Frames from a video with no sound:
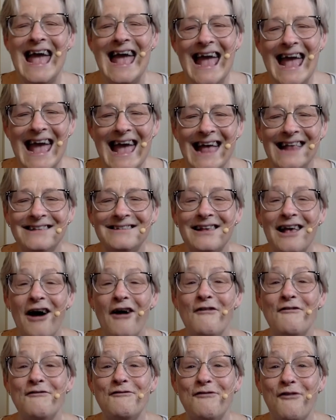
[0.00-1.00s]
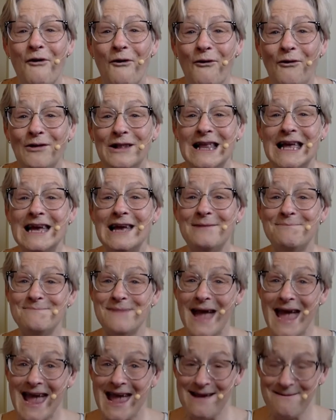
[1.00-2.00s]
It's folding
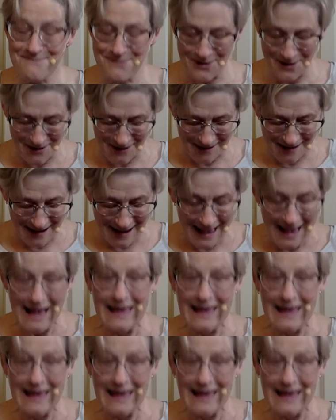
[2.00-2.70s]
paper.